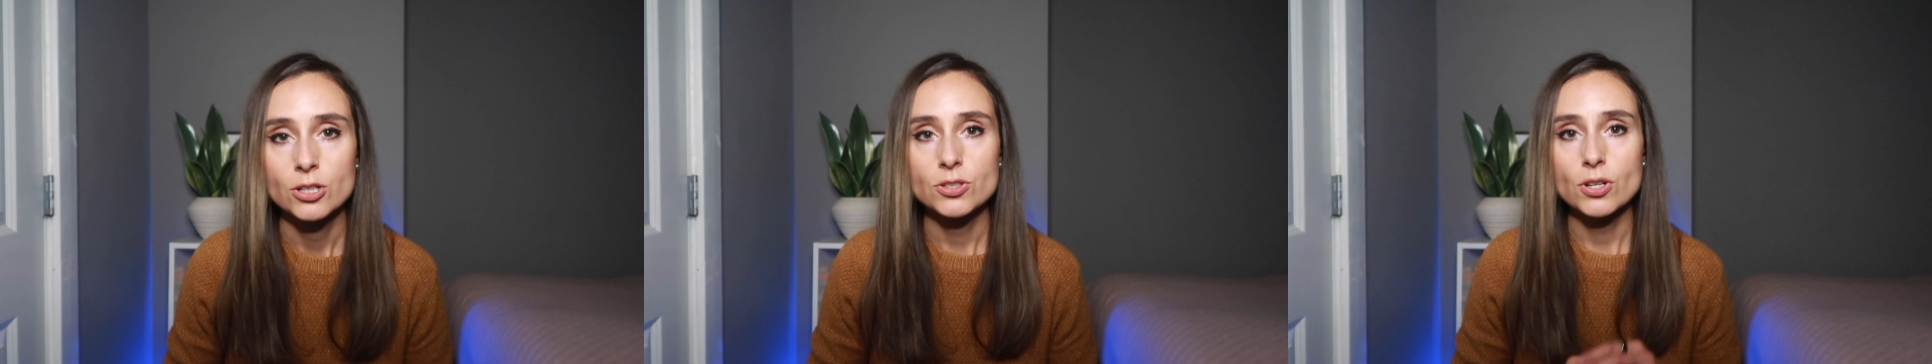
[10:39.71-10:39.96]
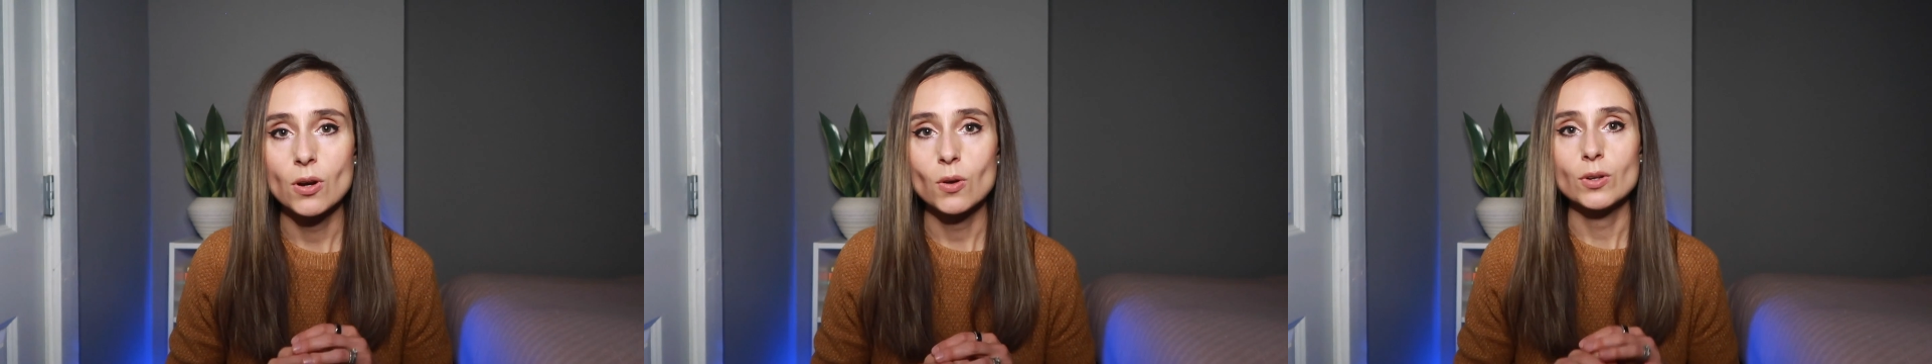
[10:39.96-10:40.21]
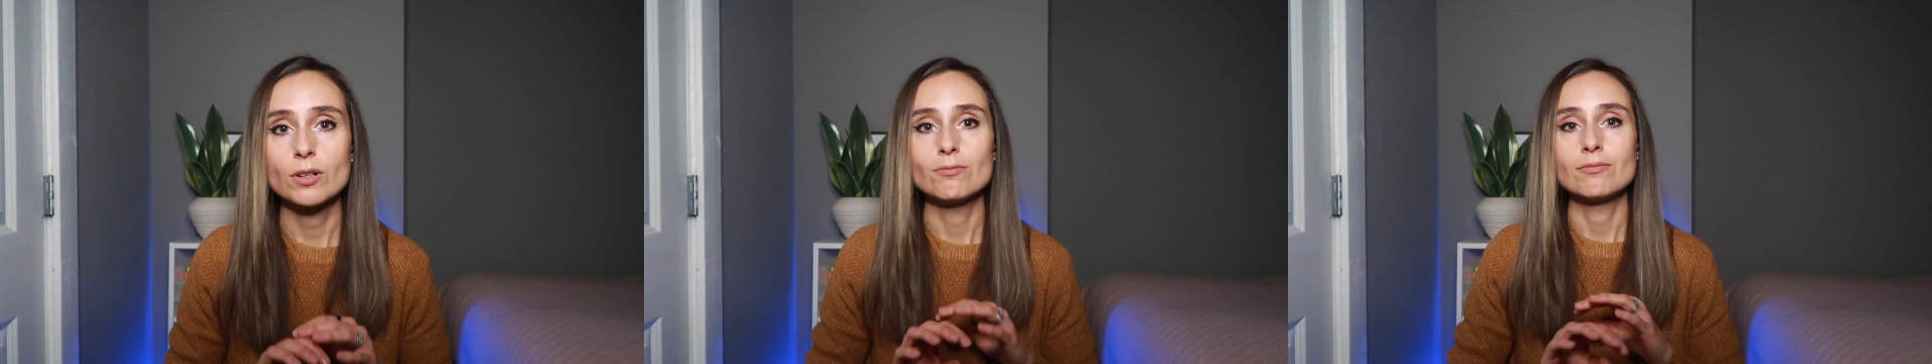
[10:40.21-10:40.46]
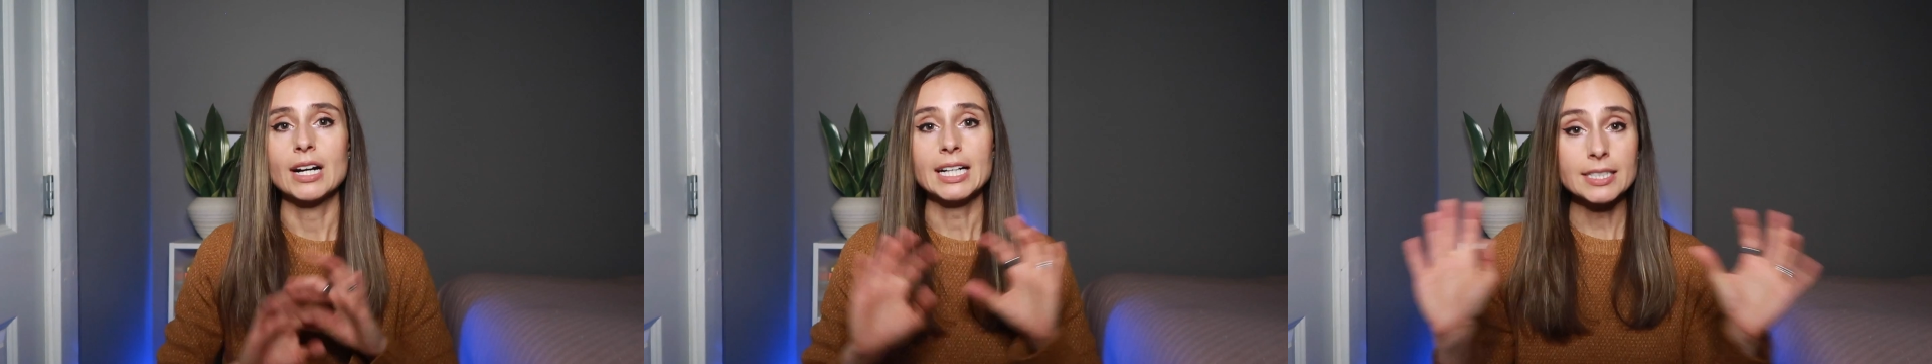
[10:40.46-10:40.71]
So,
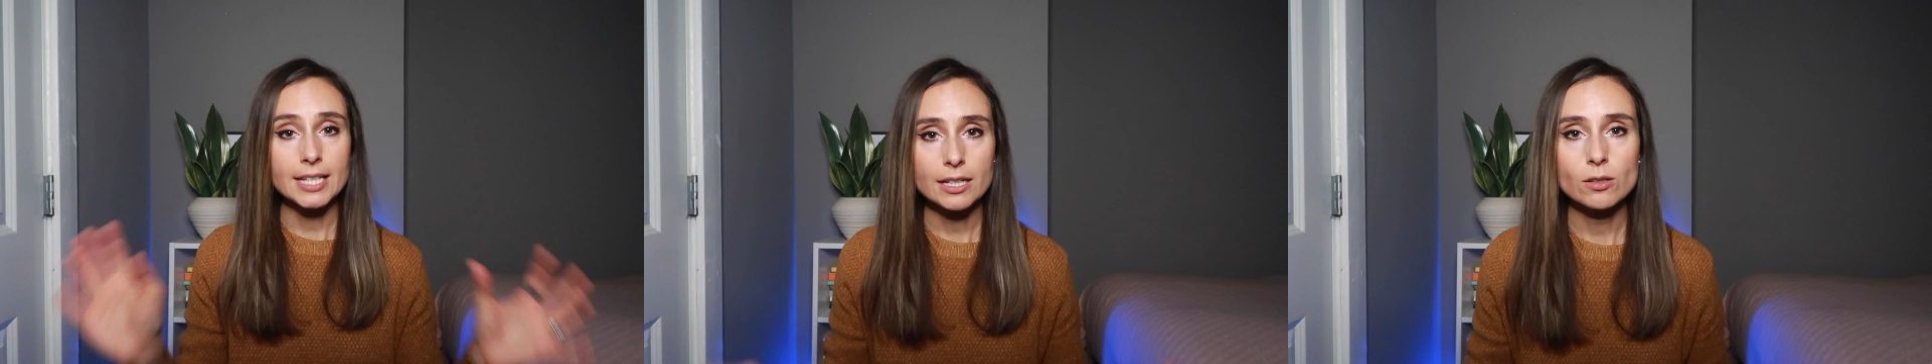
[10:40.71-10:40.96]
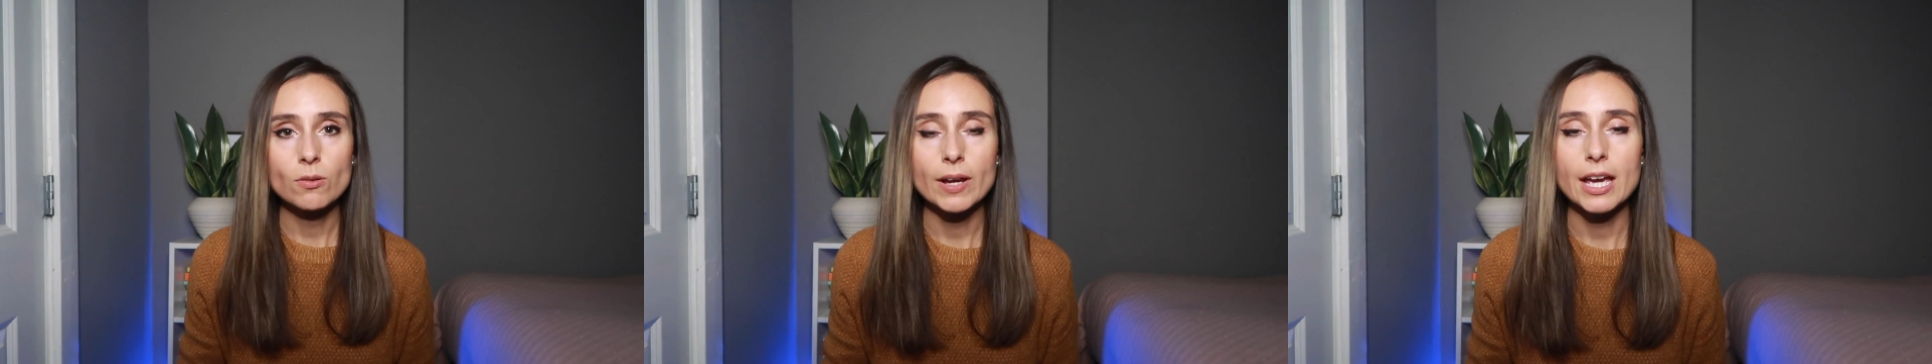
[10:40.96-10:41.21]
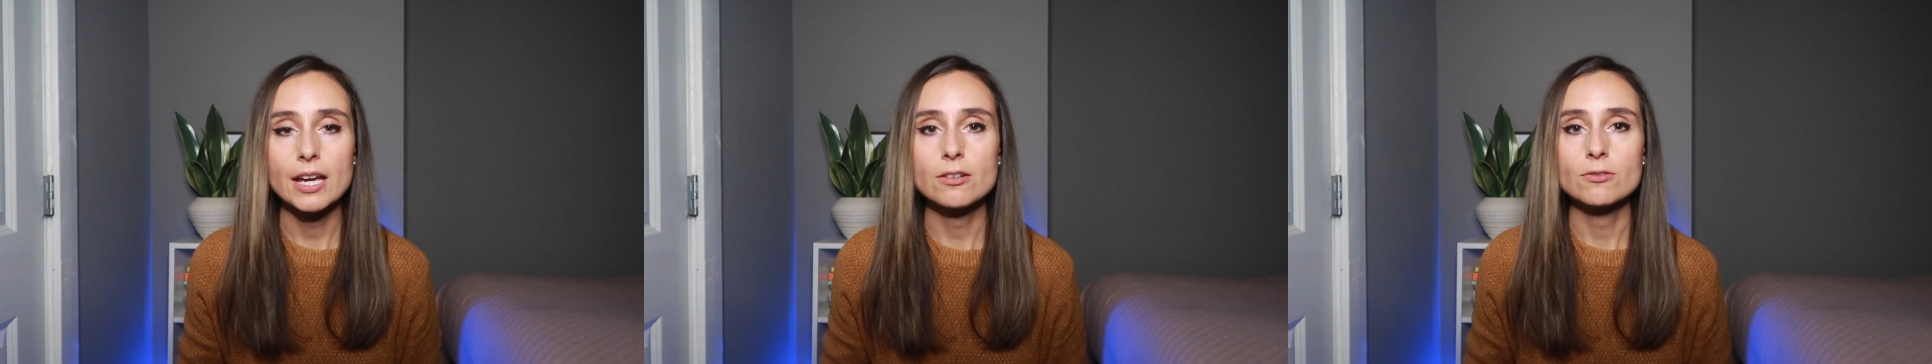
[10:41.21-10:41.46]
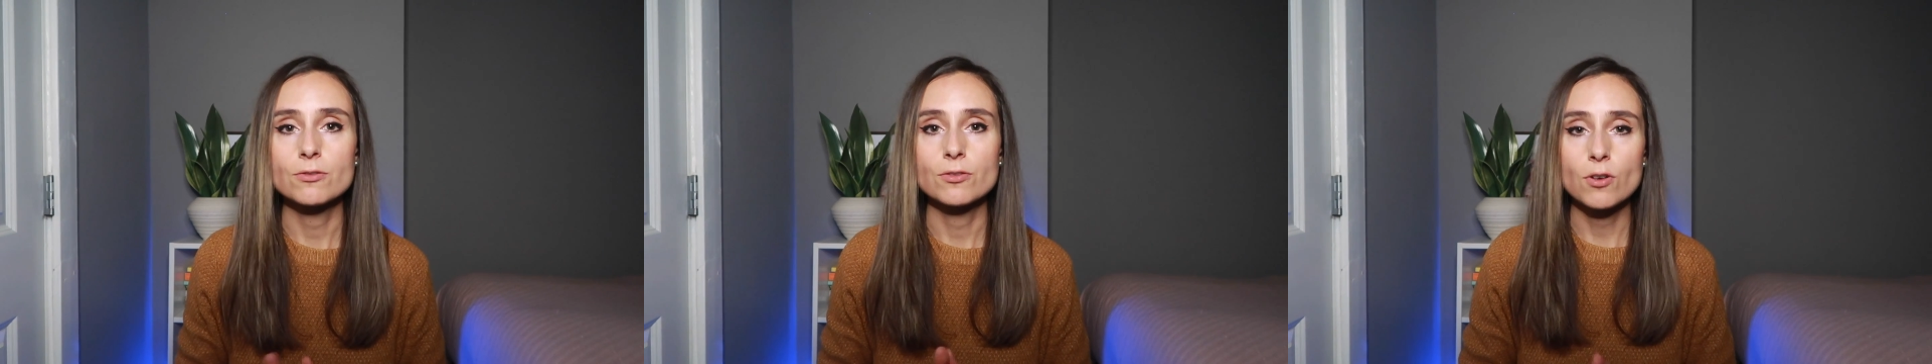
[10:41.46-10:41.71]
my
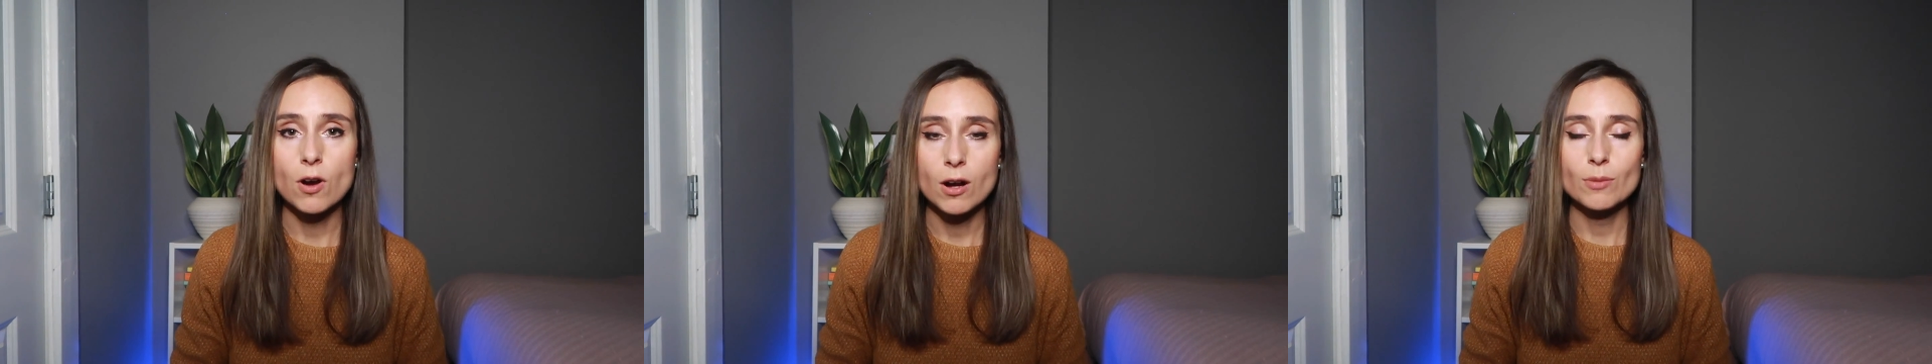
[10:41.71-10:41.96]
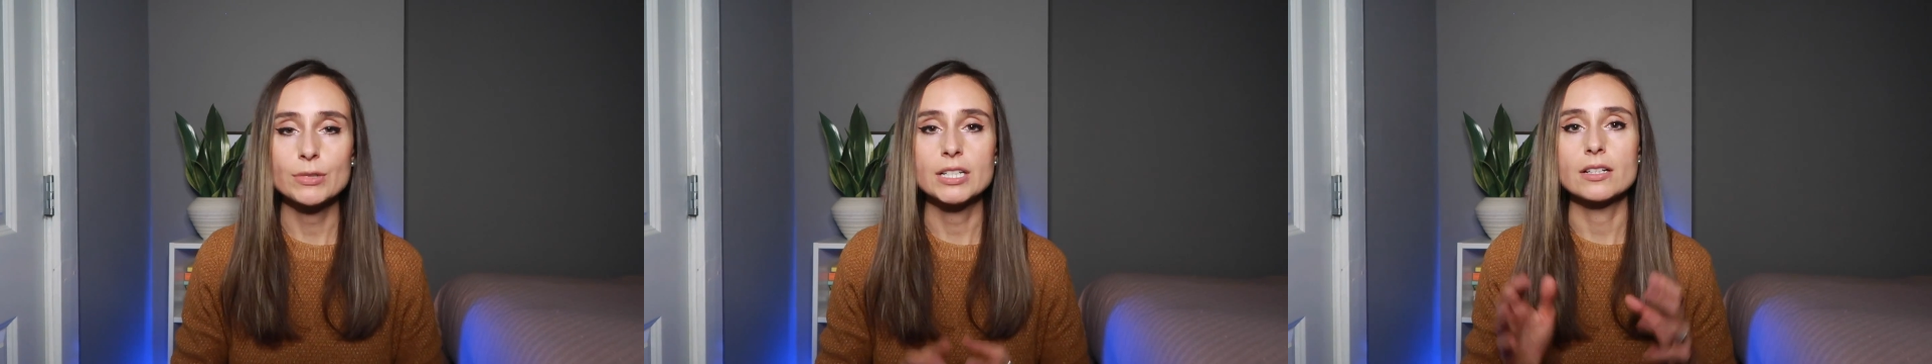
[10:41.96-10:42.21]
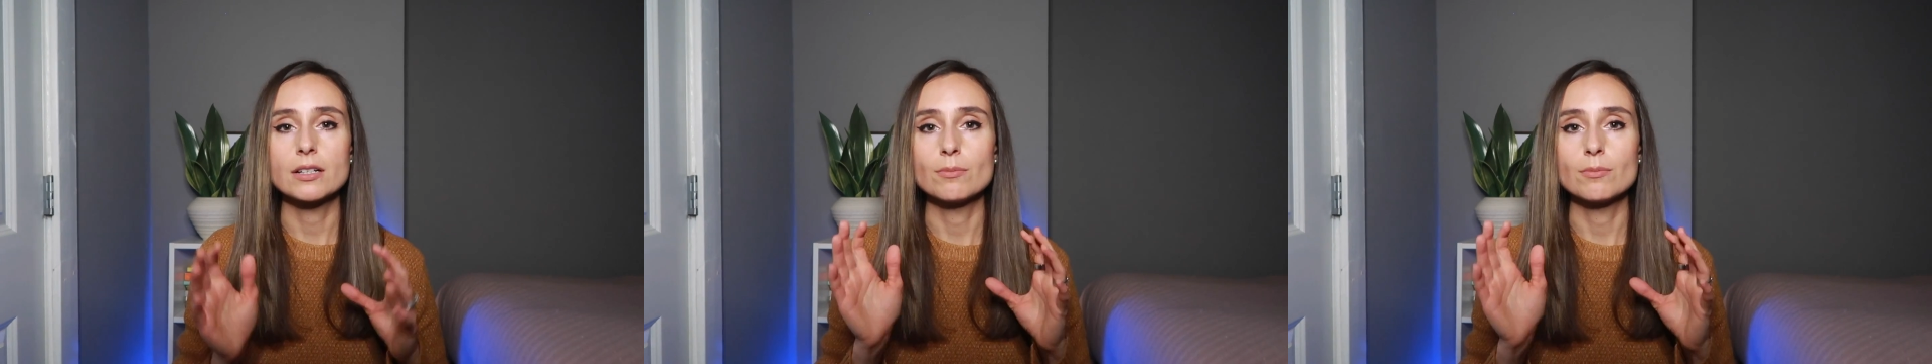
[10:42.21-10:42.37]
takeaway from